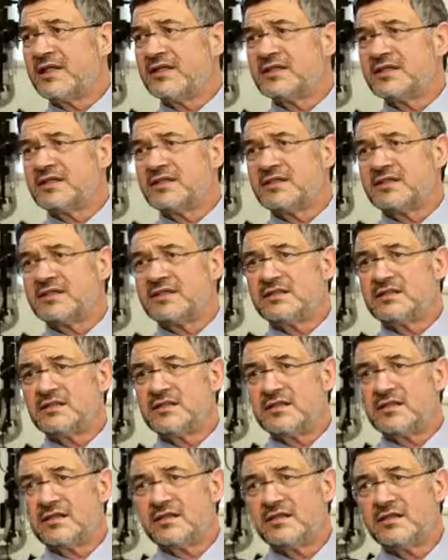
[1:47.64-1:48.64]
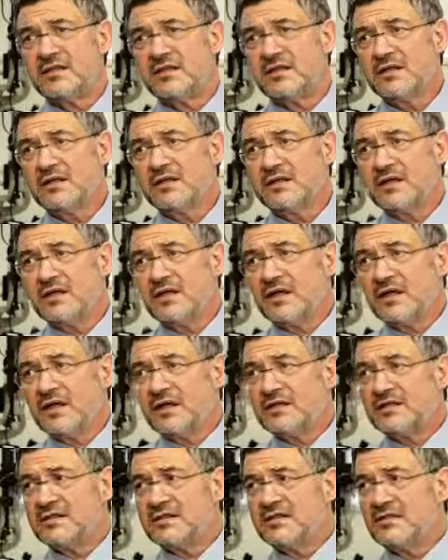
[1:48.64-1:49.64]
cases.
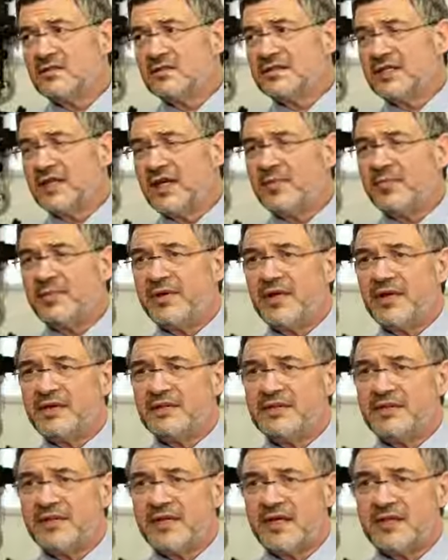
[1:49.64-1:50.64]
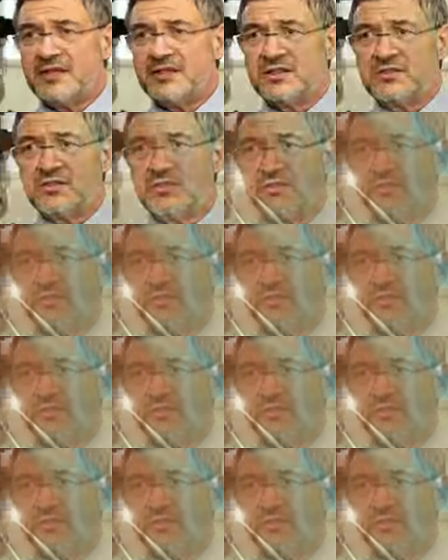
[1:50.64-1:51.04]
I use the APX in cases